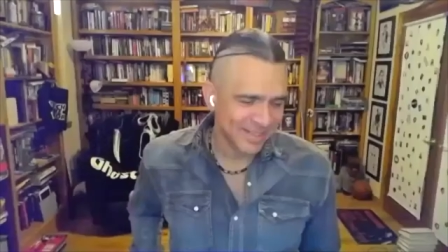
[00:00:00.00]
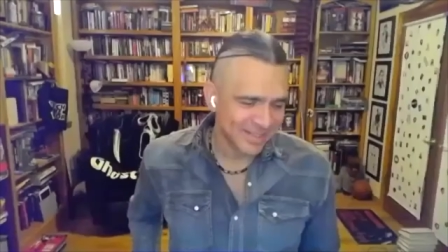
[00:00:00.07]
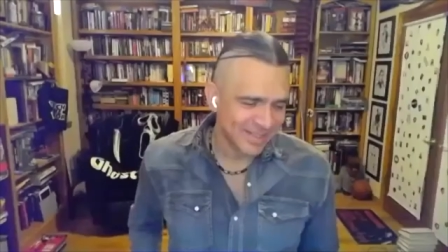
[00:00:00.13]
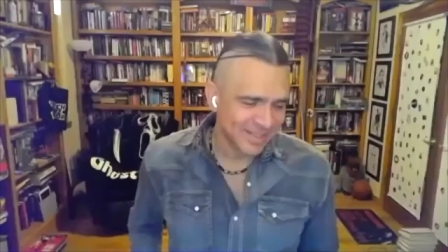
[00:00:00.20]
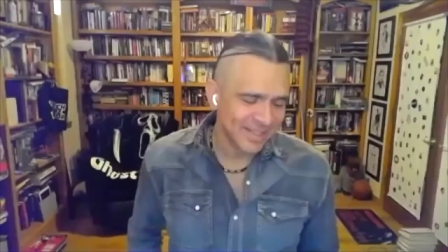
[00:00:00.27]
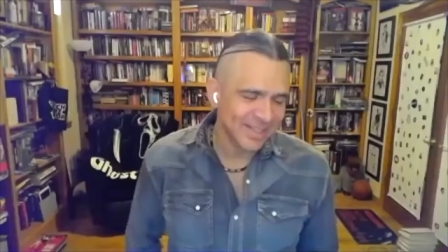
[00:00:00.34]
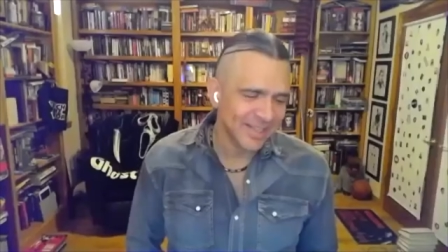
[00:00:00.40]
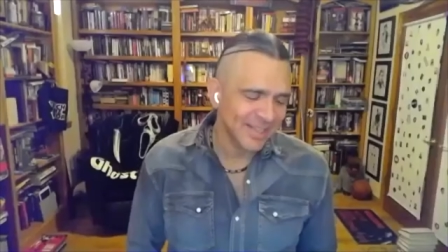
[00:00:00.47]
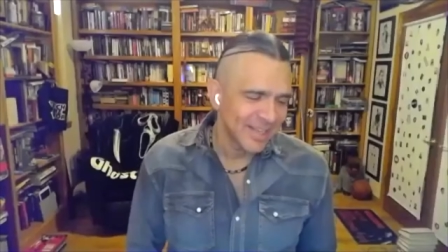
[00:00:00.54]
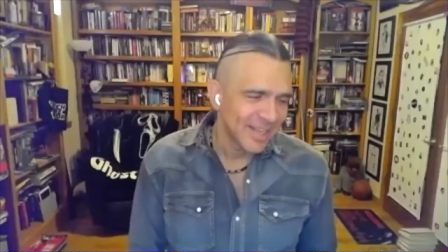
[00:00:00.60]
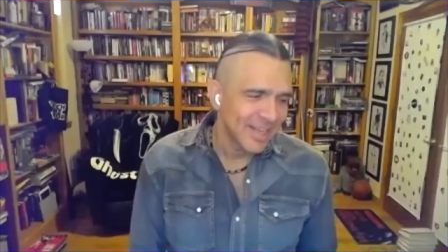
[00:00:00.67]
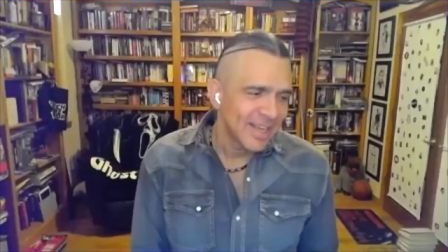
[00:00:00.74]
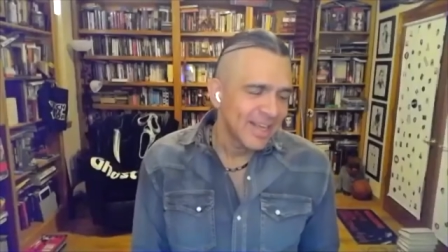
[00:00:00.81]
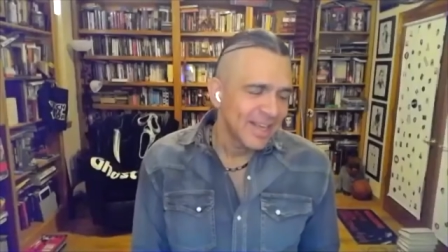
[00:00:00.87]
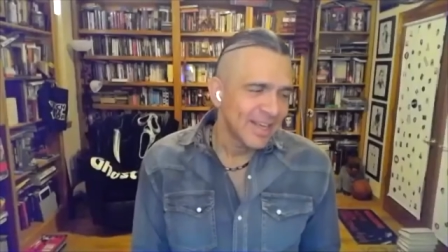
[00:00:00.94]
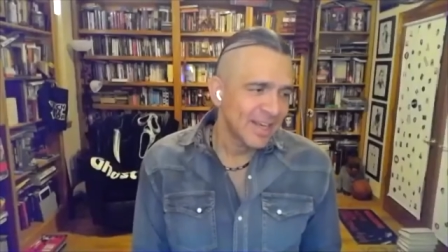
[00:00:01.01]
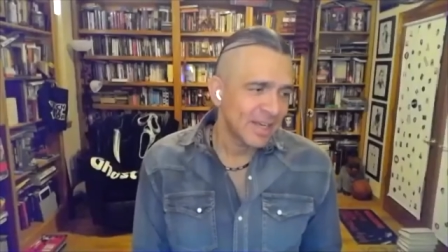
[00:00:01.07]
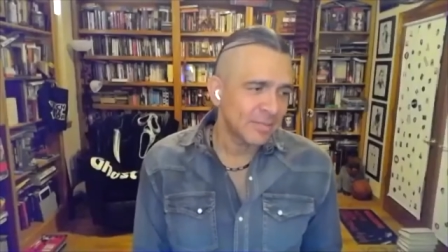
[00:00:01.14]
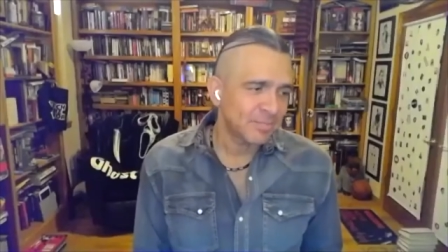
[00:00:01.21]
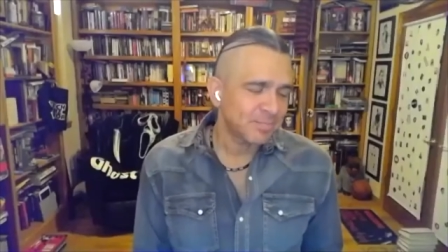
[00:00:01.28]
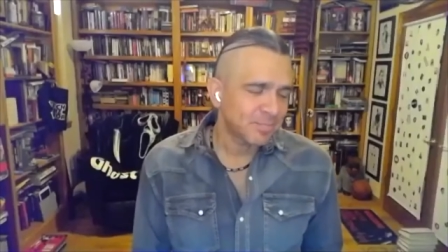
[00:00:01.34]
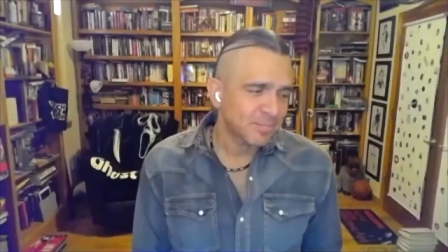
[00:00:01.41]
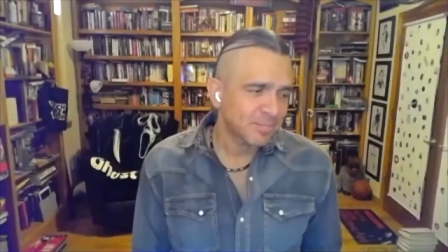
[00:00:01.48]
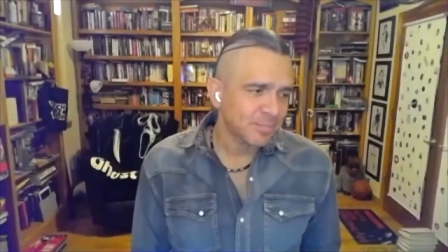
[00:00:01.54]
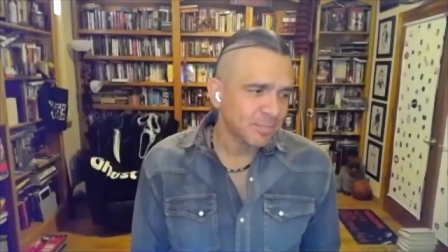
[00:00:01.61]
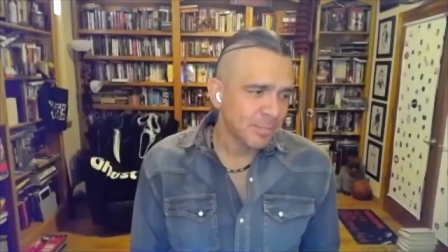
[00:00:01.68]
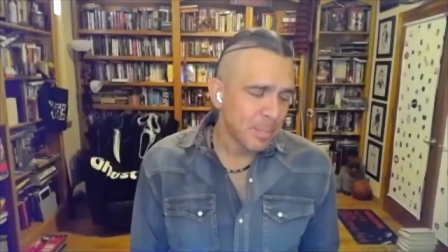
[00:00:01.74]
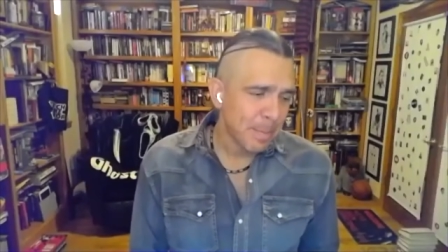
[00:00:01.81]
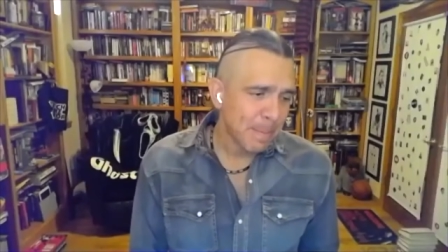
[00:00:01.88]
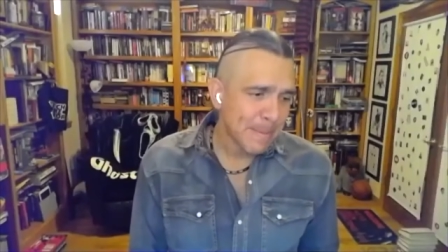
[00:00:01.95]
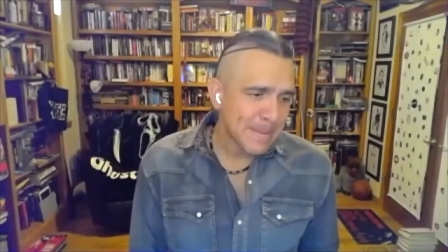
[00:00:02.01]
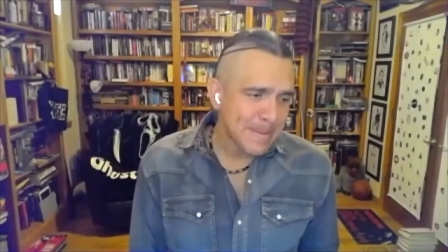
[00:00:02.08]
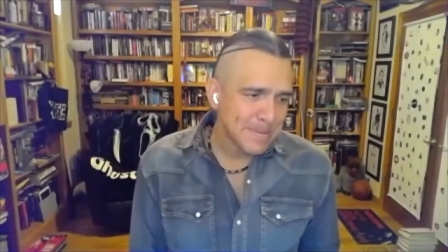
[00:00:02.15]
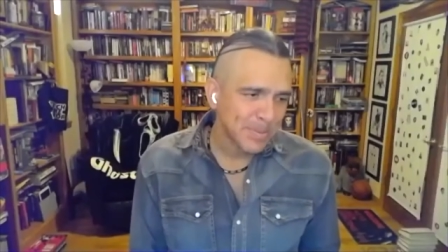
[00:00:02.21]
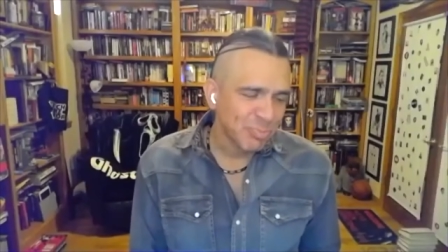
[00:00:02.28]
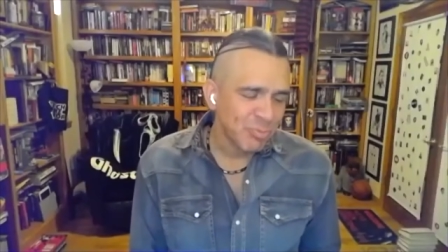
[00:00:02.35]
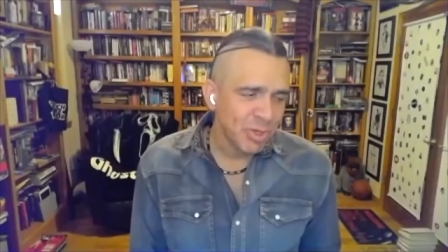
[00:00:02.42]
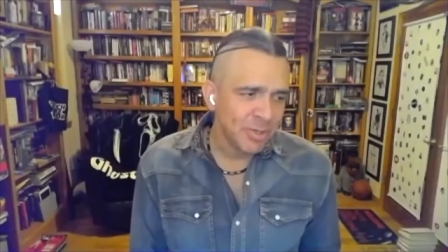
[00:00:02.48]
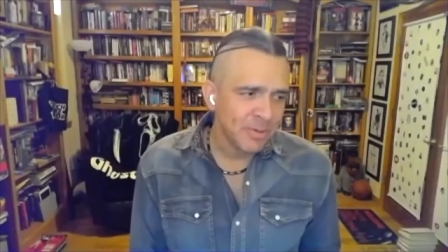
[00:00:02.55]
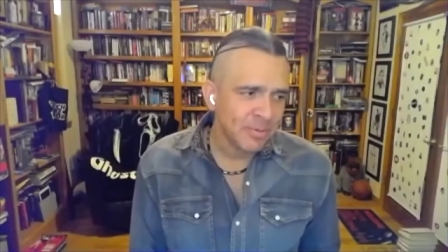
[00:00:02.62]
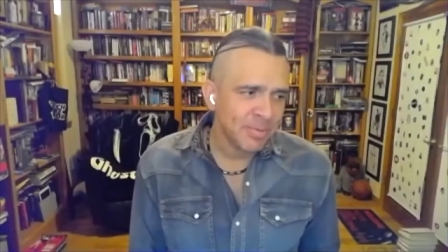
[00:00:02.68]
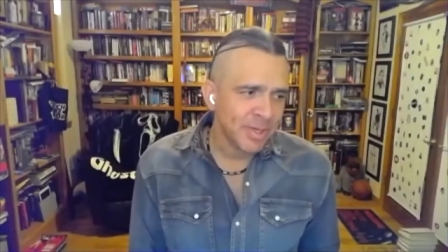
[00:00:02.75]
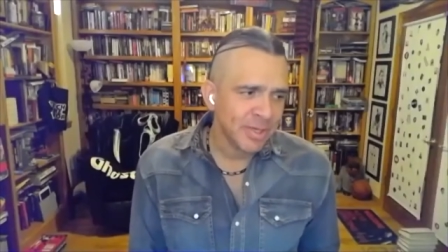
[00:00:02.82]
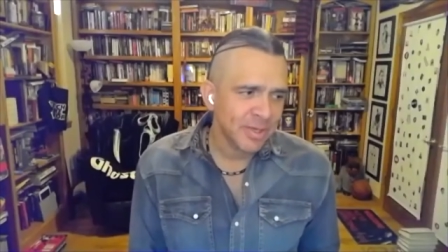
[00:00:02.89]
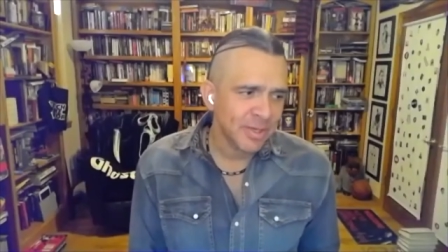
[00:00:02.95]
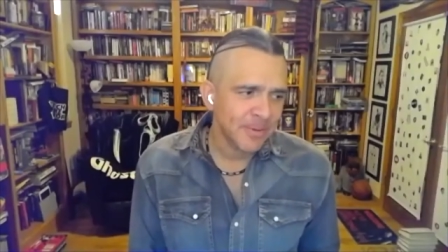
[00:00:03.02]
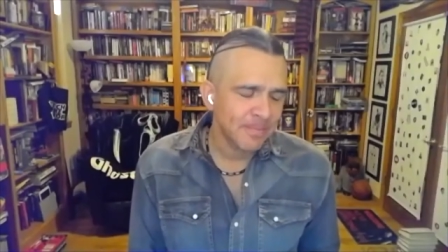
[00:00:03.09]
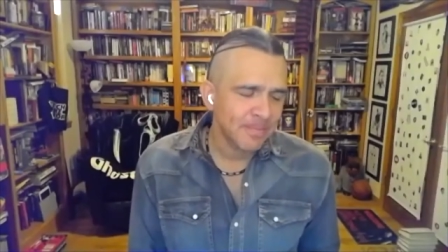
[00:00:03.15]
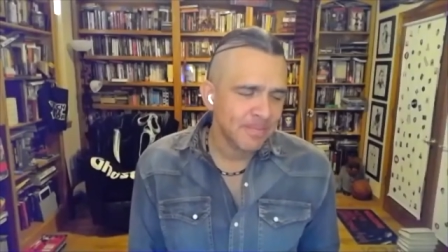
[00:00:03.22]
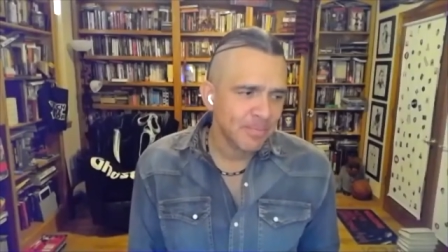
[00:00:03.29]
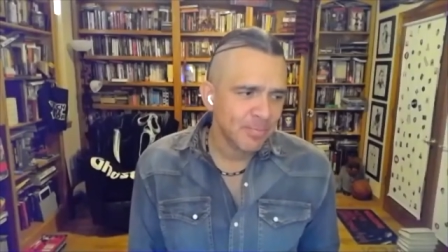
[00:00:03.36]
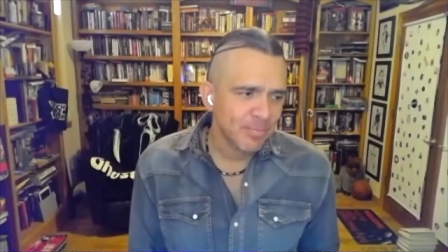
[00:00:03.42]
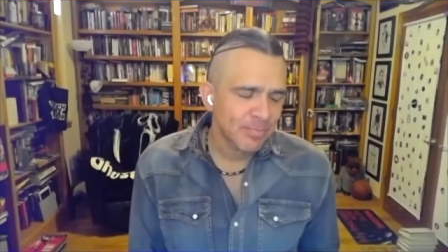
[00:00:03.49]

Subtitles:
yeah. Um, you know, back in